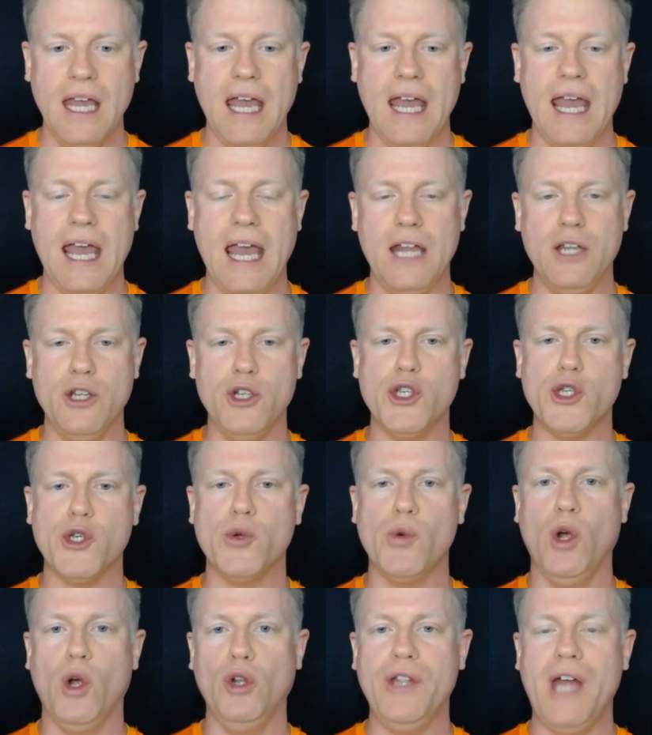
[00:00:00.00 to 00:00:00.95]
and you
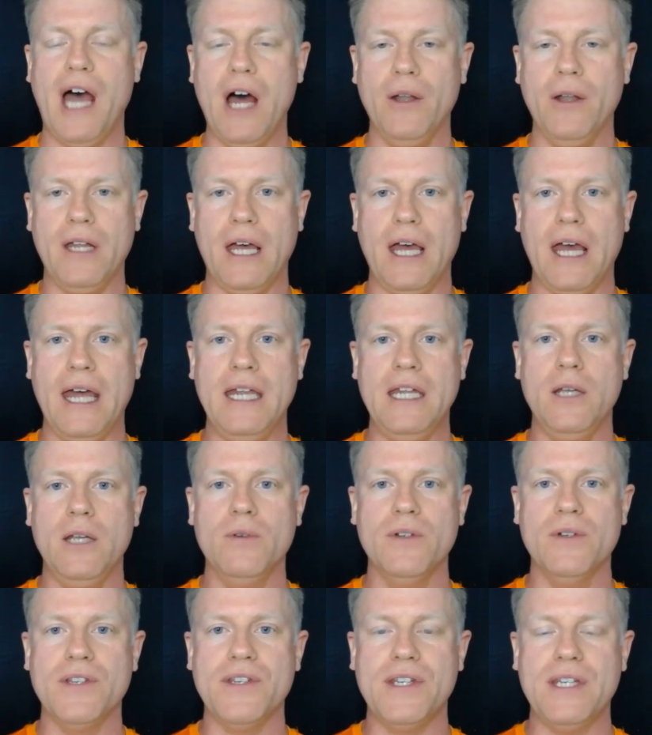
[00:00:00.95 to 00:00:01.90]
scroll down and
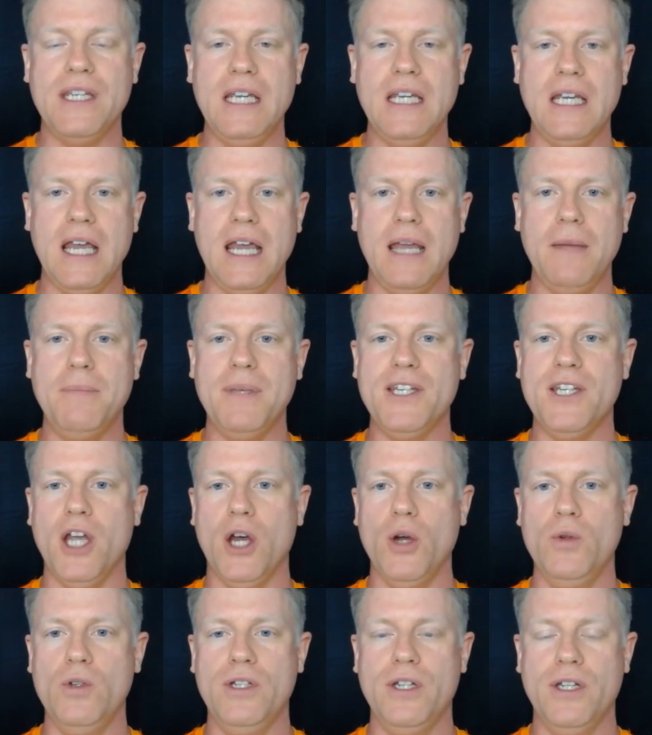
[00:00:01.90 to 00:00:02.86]
you will see
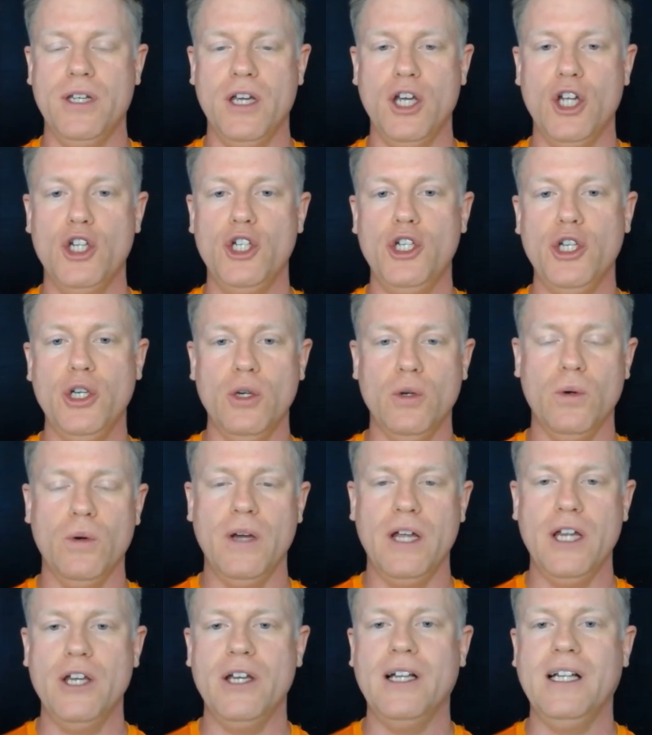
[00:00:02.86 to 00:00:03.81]
episode 2.
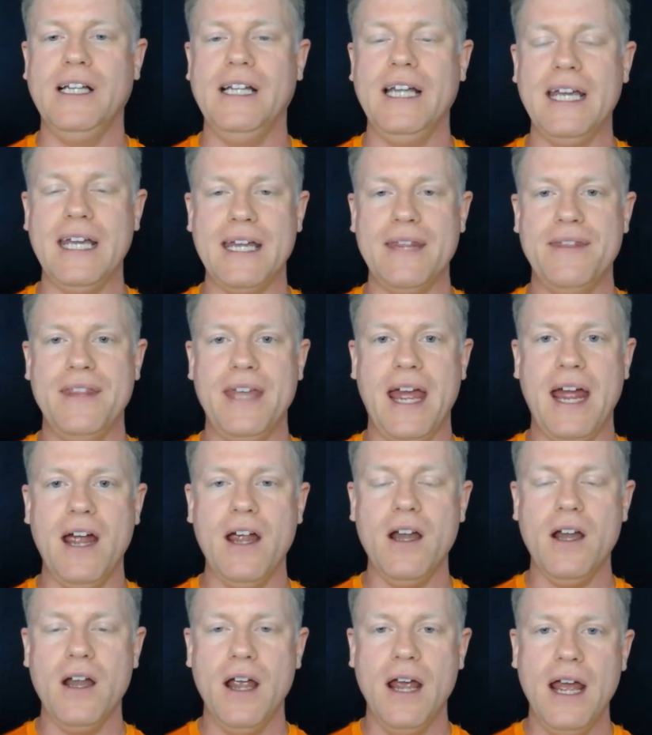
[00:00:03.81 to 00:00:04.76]
You click in
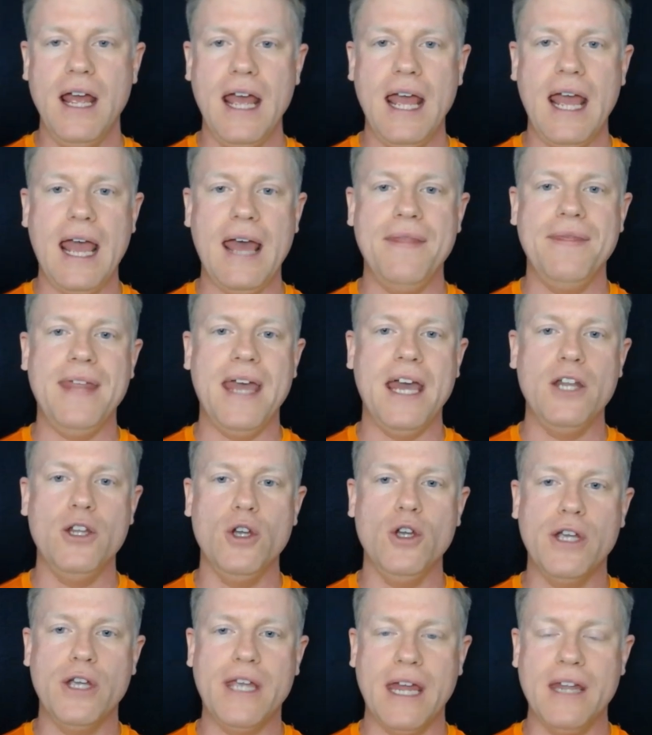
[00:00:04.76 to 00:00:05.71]
there and then
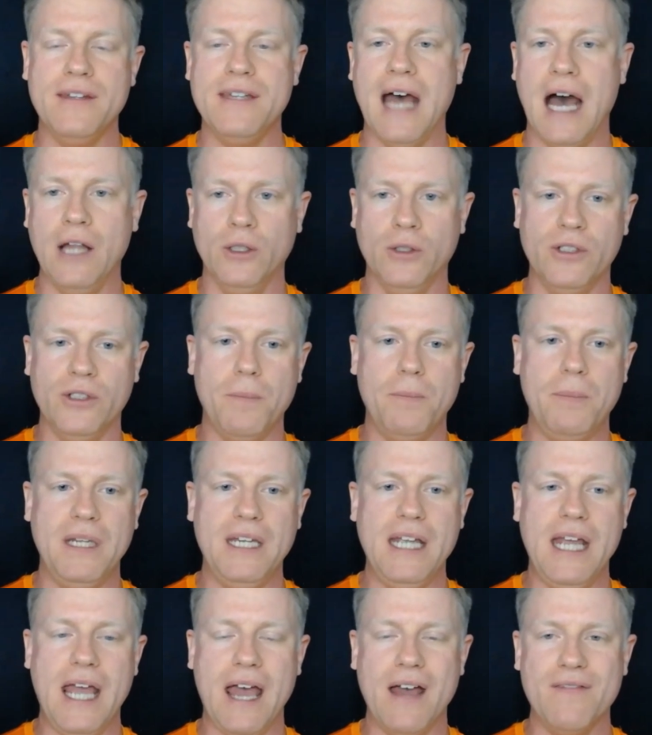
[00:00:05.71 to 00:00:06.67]
you can download the
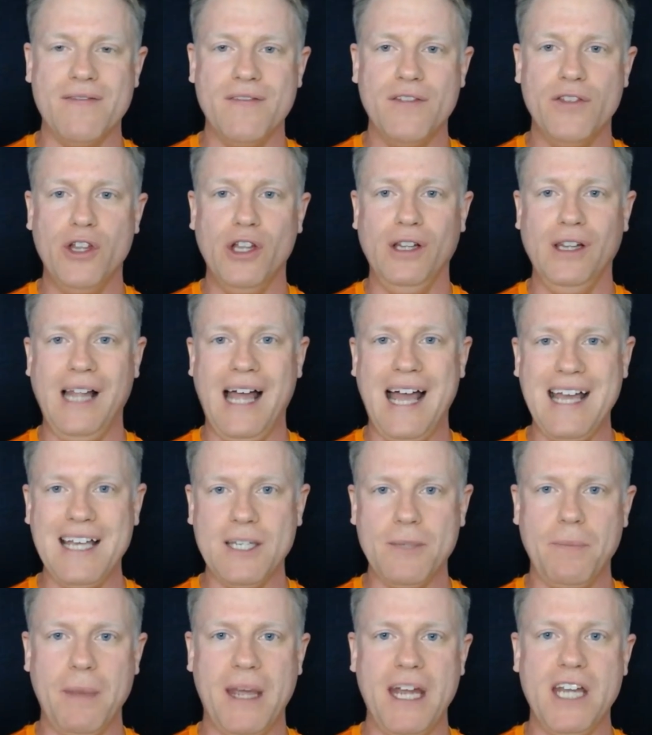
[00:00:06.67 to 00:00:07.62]
PDF. The
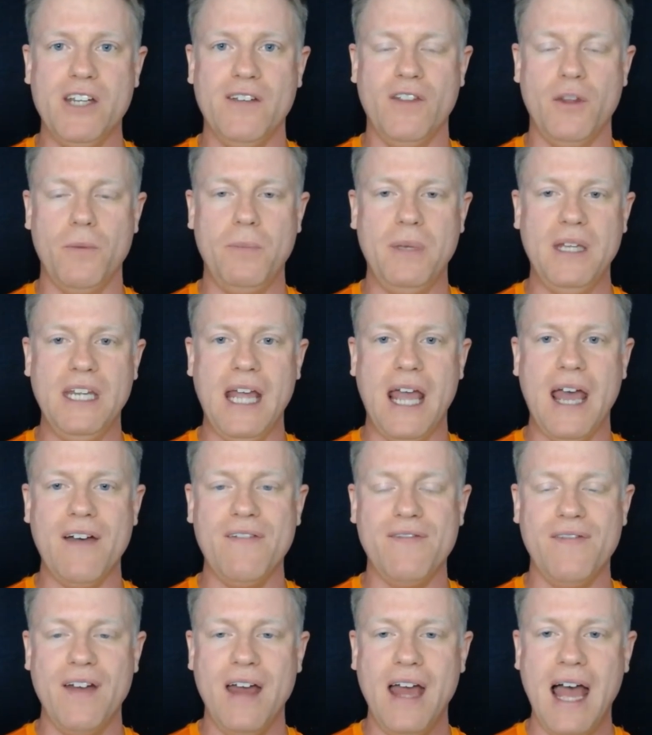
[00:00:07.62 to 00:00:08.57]
last page of the
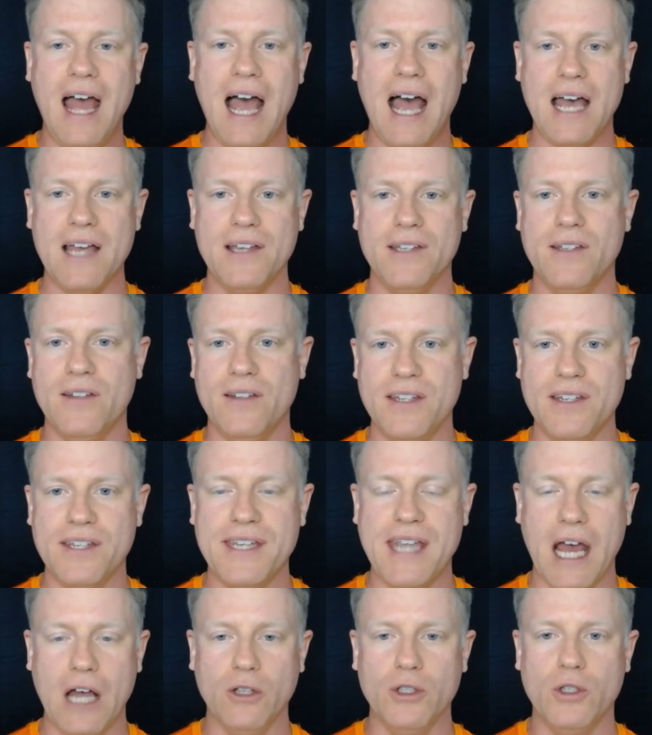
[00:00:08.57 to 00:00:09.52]
PDF has the
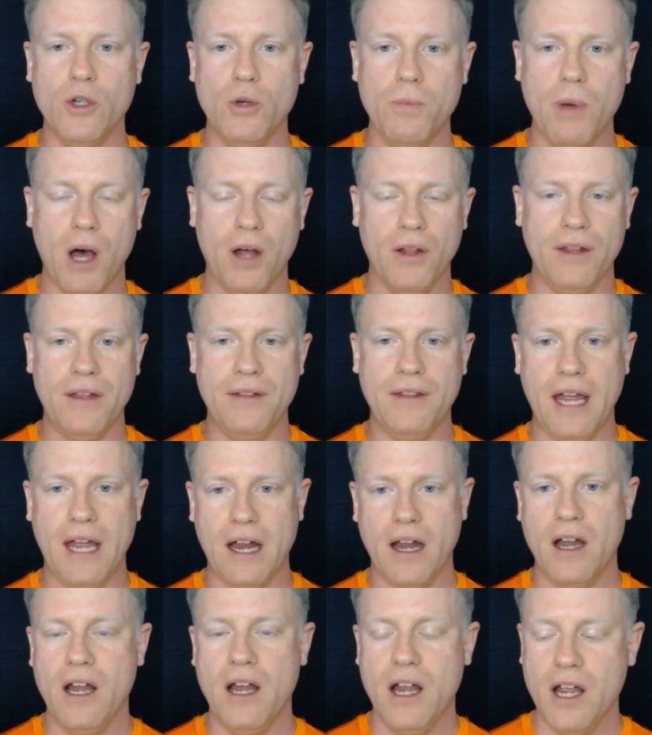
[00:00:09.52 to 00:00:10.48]
discount coupon in
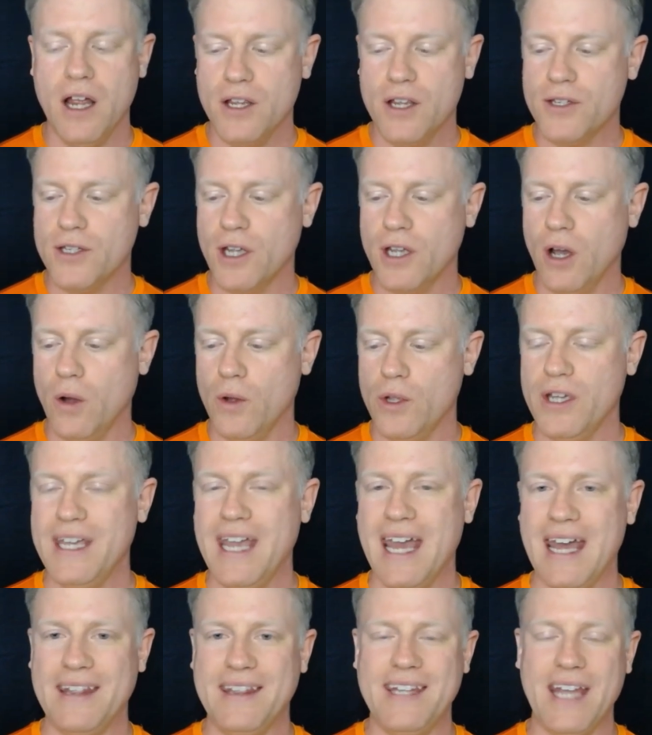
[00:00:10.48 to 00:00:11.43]
there. So you
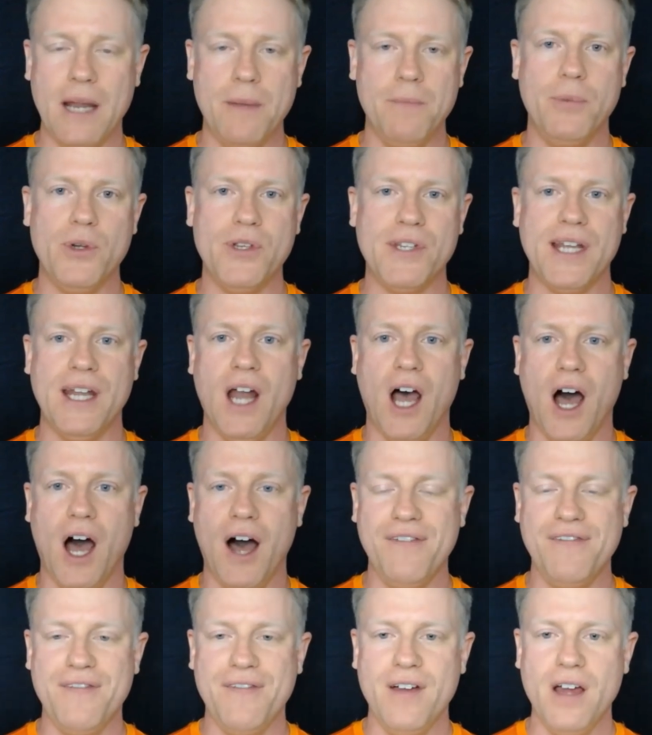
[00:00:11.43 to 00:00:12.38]
get 10%
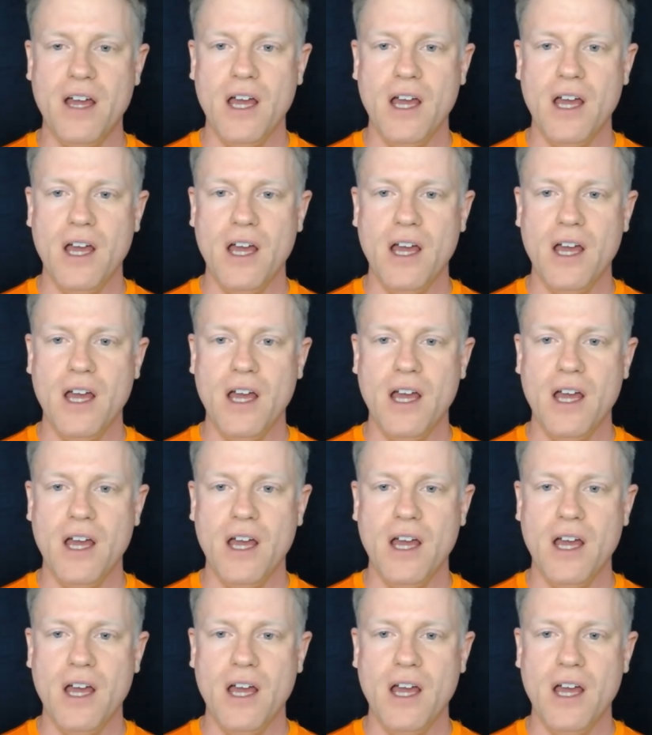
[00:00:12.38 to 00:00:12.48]
off